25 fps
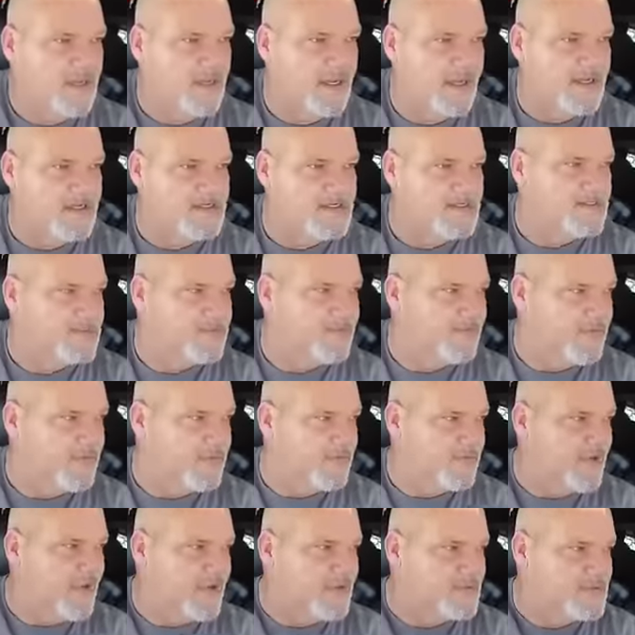last
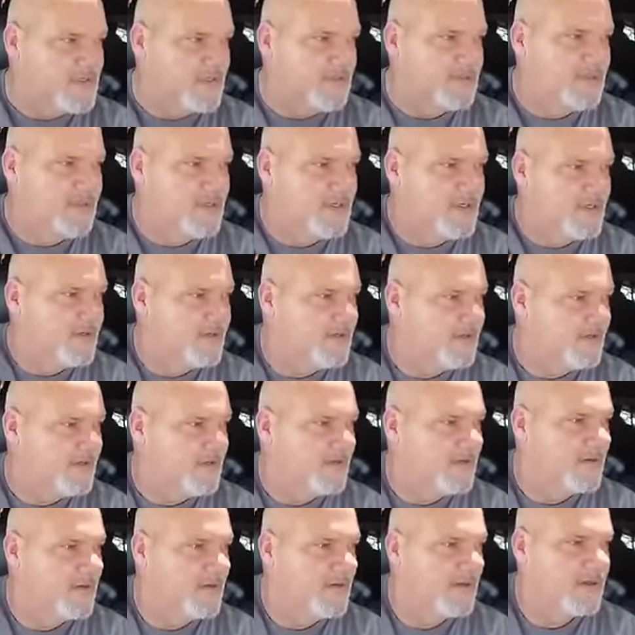few times I've been here,
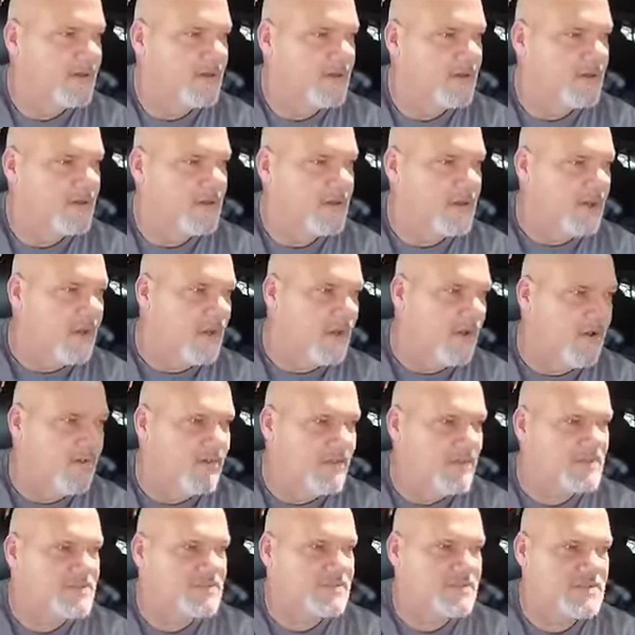
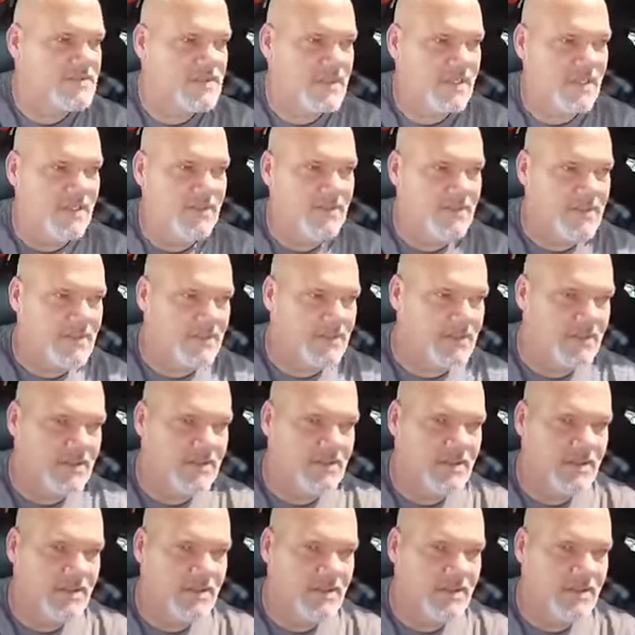all this was empty.